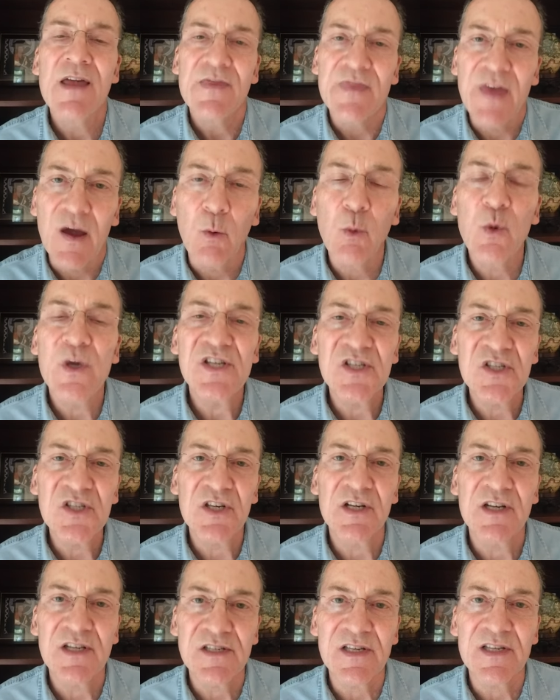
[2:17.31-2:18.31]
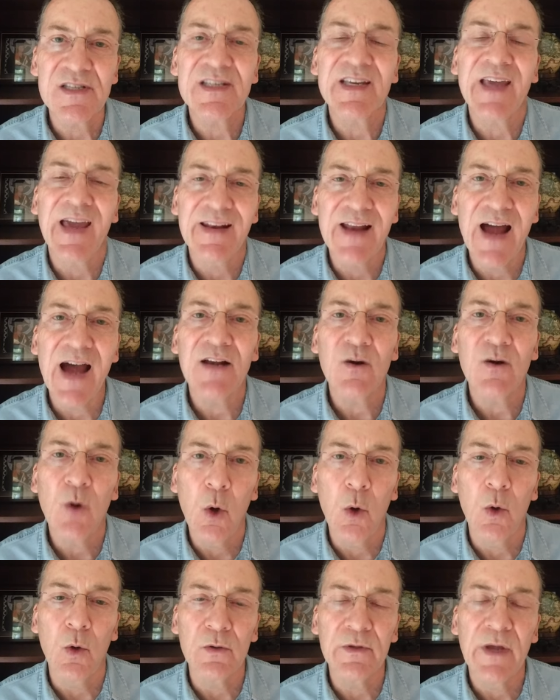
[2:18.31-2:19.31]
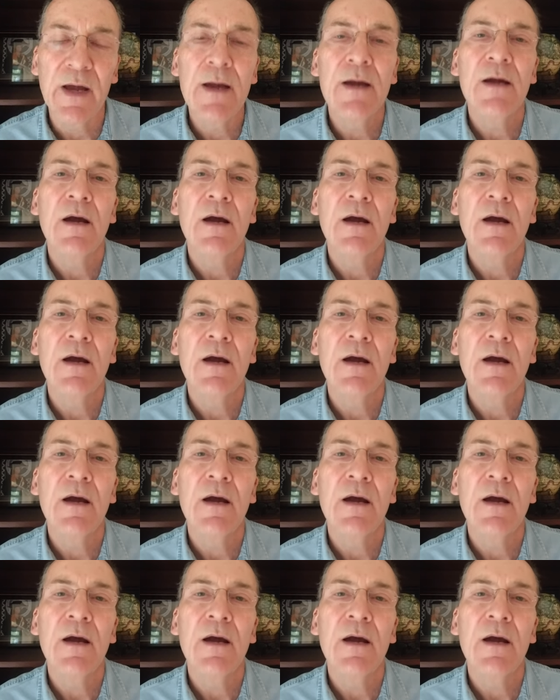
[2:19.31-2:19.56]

that we citizens cannot hold